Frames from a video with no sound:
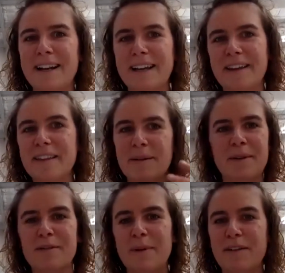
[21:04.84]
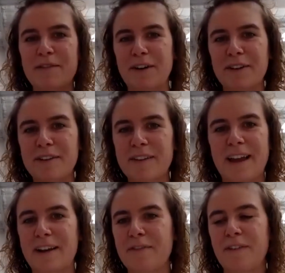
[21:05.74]
hear them if my phone's
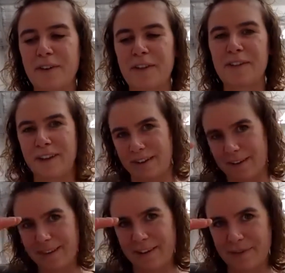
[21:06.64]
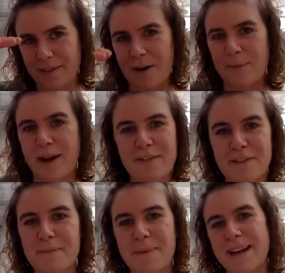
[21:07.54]
like further than this far away from me,